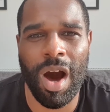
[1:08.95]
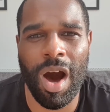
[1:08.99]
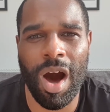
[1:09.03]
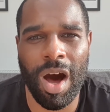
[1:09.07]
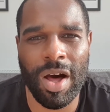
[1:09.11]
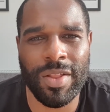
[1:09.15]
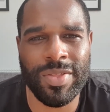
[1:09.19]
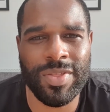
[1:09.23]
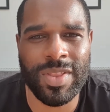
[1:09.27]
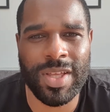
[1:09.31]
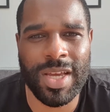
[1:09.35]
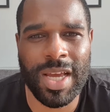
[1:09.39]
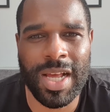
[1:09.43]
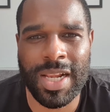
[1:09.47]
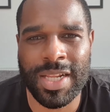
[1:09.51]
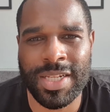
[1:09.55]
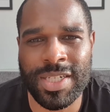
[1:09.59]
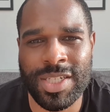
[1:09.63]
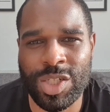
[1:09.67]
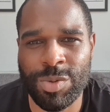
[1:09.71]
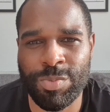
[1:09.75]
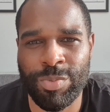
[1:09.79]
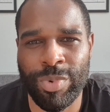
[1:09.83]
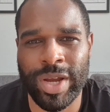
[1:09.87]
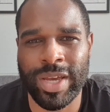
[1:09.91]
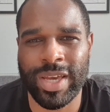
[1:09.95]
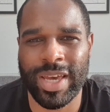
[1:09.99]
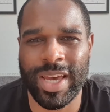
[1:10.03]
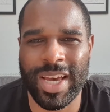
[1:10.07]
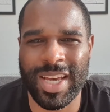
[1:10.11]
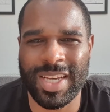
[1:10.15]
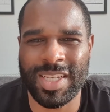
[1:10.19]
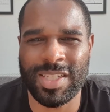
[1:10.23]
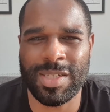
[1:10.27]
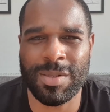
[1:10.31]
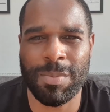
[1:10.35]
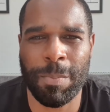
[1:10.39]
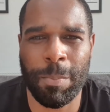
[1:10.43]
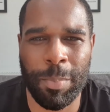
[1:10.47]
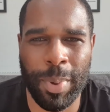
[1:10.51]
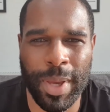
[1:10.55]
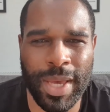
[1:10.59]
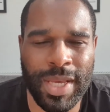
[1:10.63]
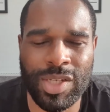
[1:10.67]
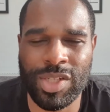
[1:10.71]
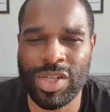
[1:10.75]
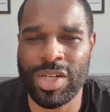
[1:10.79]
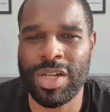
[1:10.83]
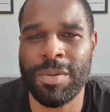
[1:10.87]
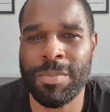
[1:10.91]
on the clinch break,
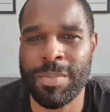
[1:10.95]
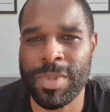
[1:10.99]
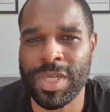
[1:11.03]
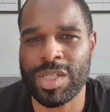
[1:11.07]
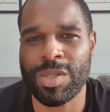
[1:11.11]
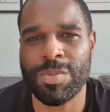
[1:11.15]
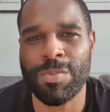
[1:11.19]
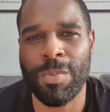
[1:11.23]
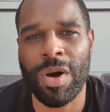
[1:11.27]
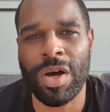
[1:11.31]
especially mixed